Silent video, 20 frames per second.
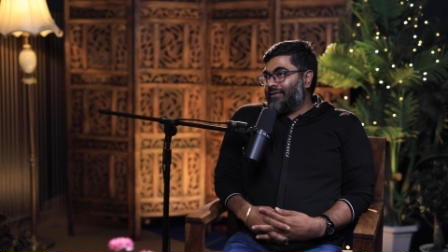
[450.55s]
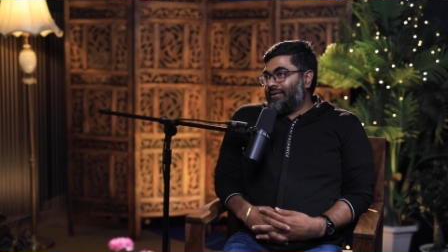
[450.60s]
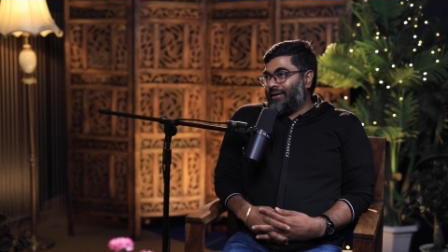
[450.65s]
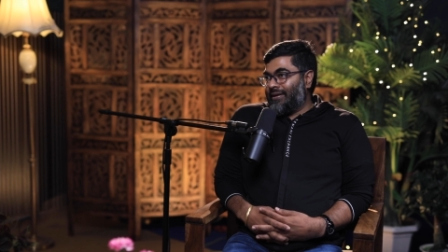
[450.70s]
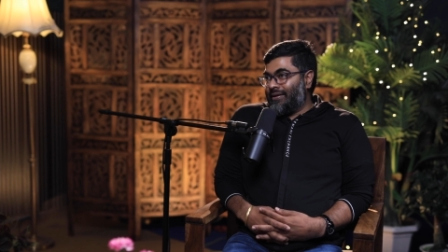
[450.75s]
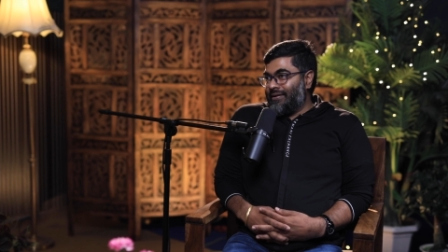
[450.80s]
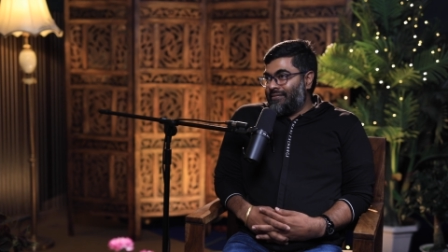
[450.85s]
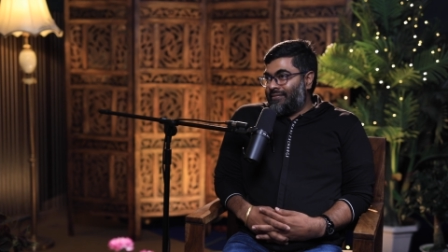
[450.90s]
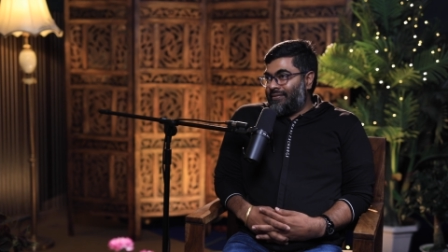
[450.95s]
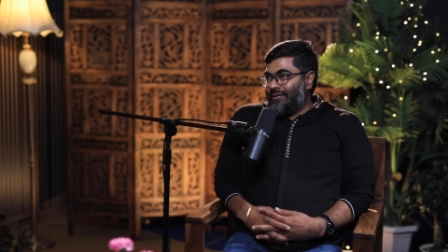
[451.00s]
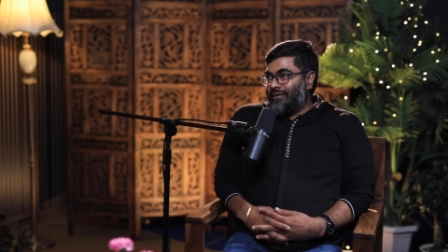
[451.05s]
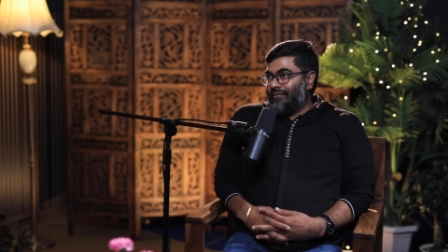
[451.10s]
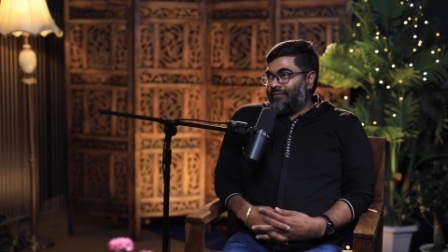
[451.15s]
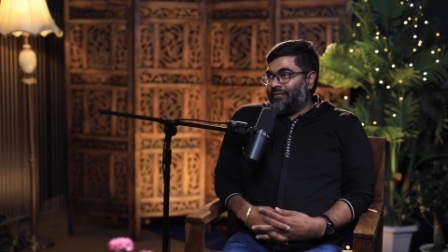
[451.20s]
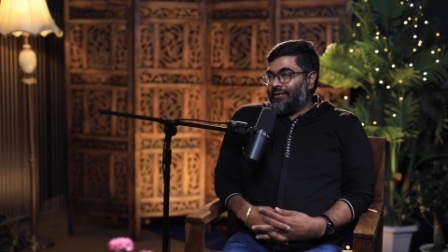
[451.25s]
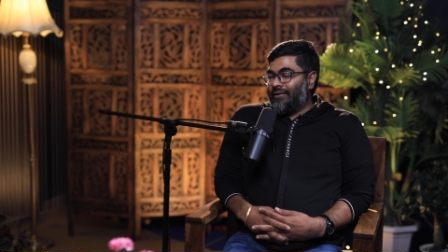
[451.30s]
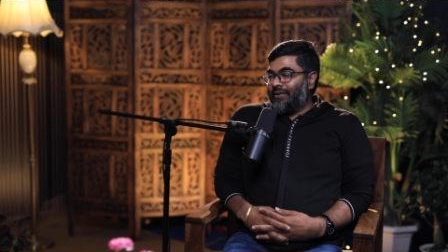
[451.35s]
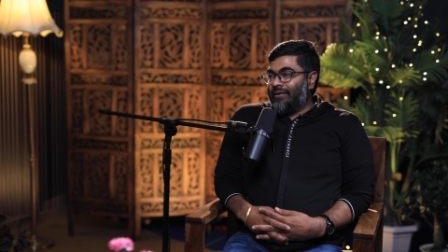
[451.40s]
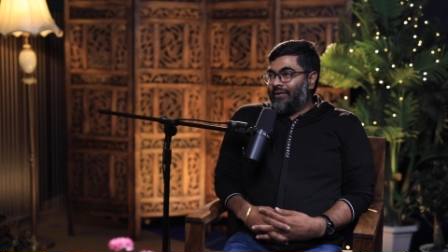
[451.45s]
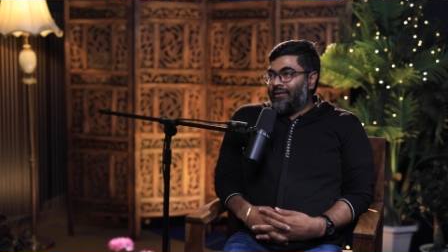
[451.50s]
and understand
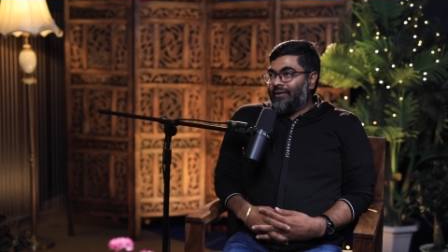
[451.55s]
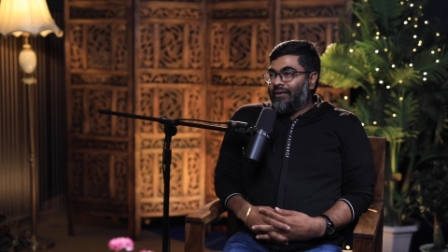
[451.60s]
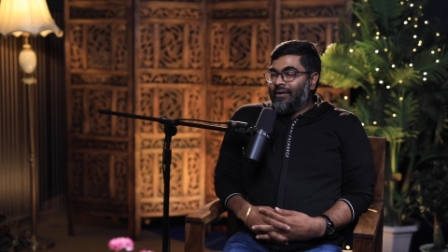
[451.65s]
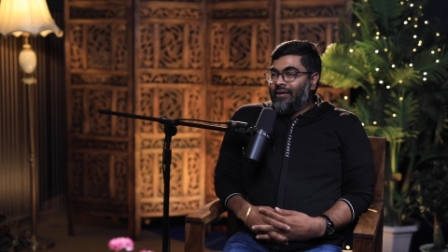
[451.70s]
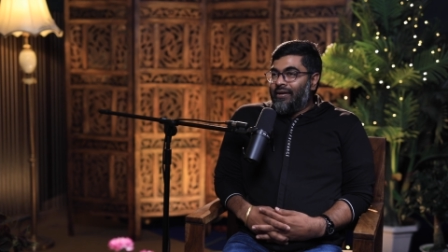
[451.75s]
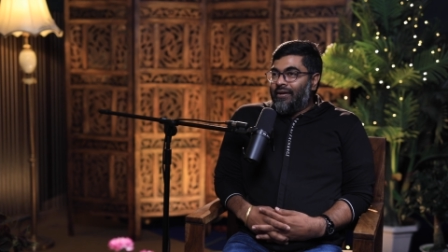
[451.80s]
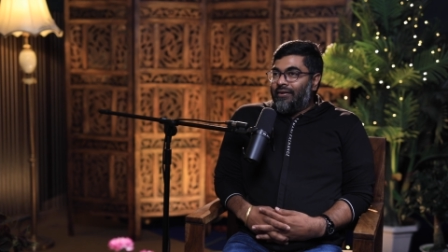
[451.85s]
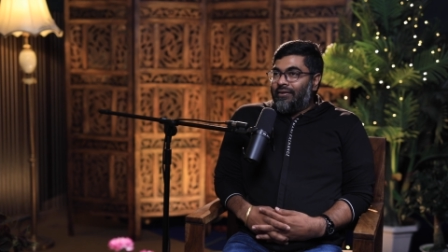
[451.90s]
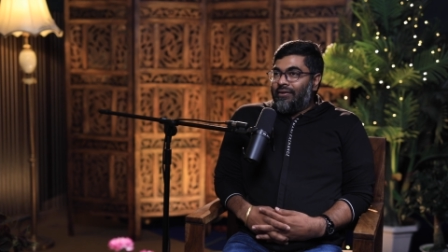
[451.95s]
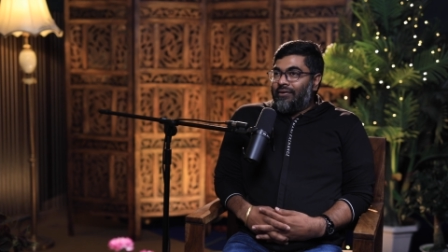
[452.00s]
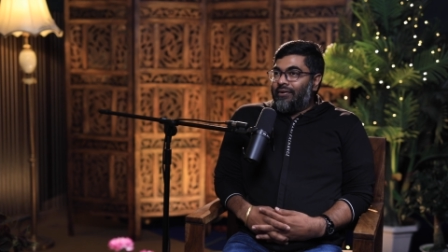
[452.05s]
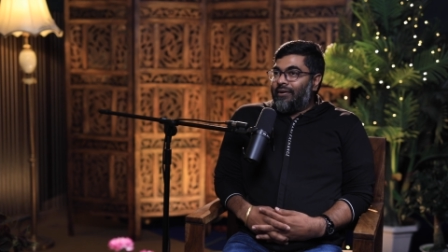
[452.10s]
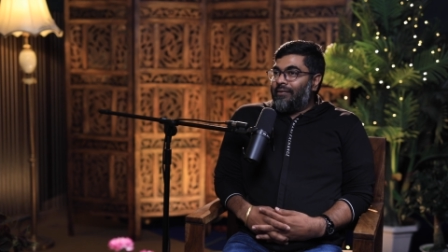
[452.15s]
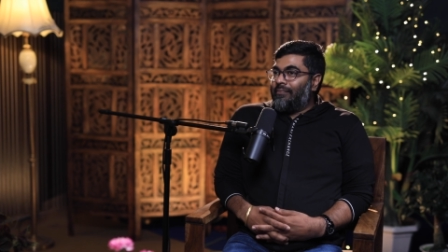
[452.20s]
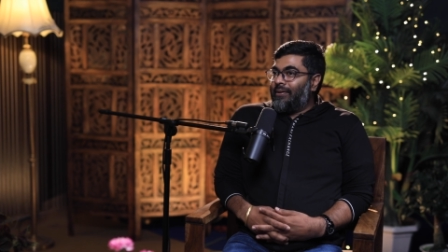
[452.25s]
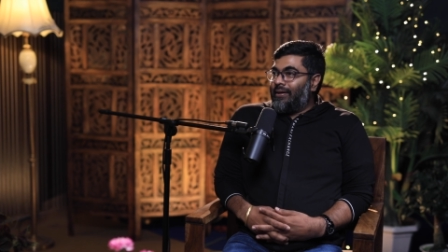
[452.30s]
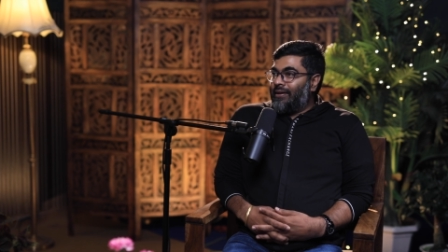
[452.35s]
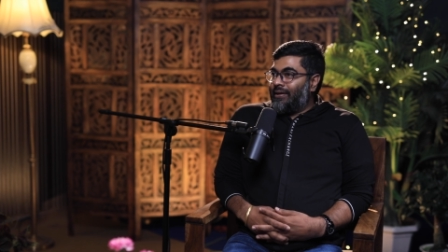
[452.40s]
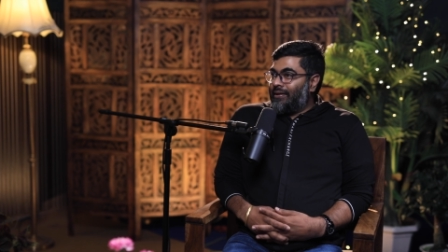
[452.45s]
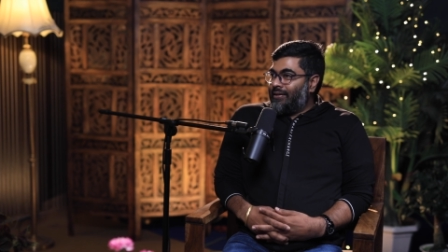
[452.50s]
whether you are
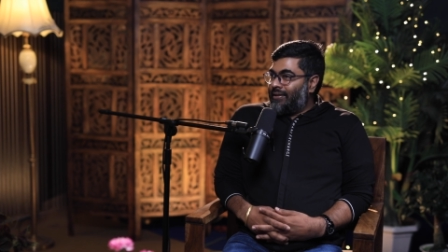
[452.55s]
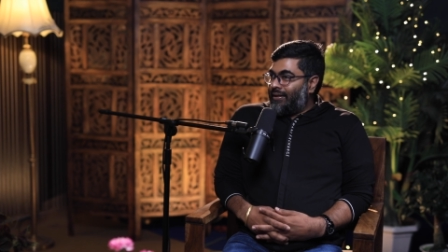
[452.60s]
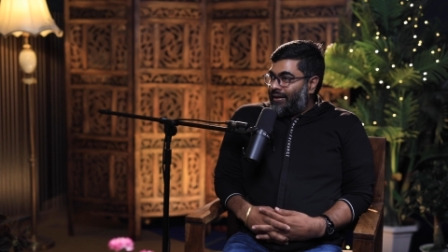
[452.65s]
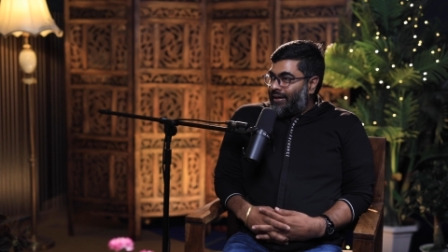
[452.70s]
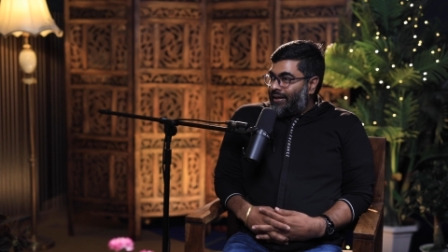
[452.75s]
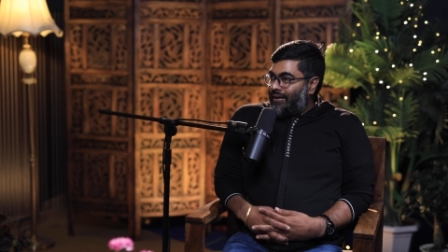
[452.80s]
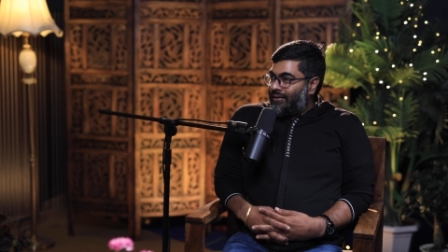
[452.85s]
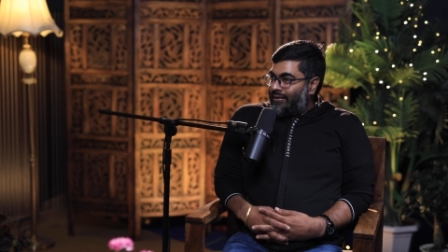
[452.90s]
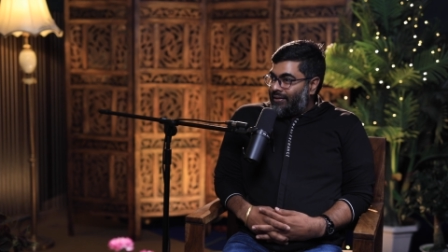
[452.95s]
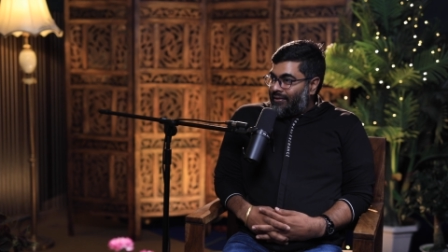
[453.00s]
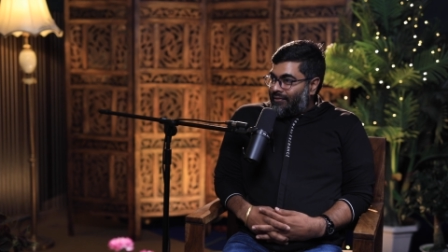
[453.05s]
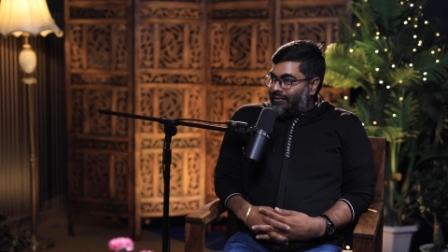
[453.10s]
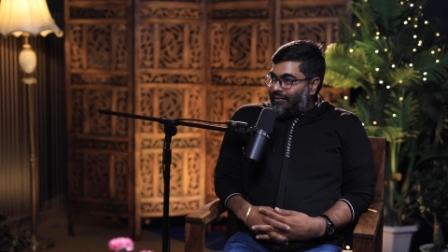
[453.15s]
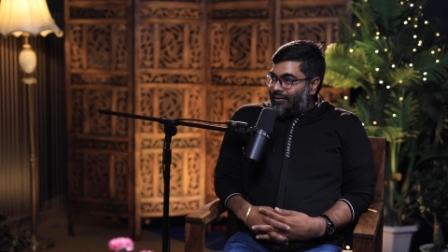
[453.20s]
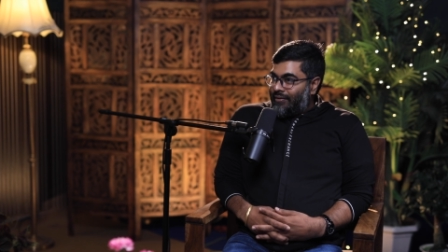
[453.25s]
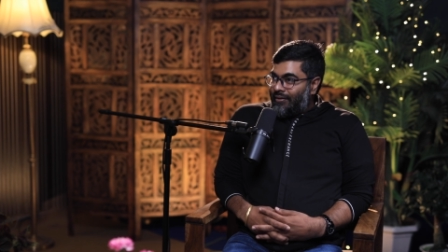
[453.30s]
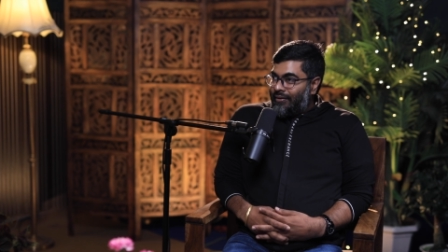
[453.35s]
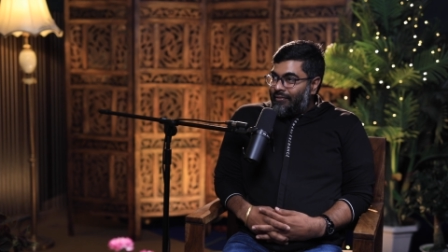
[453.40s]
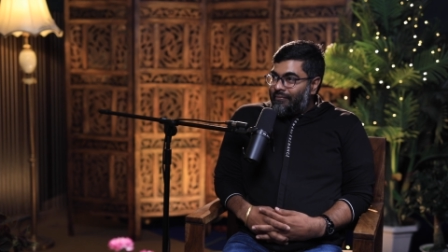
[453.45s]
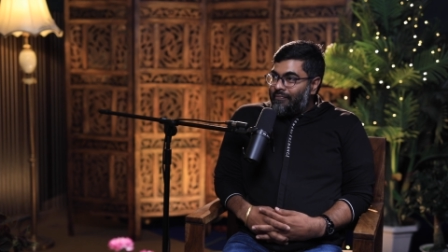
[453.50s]
building the right thing or
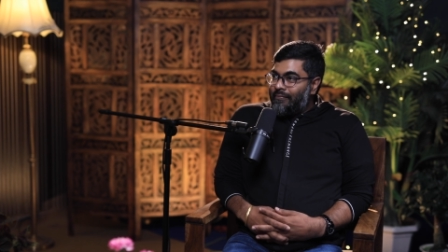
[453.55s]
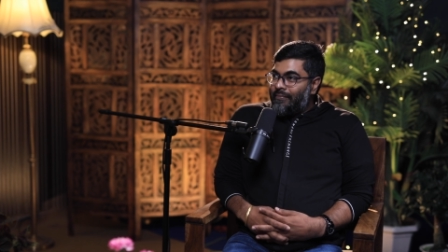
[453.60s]
not.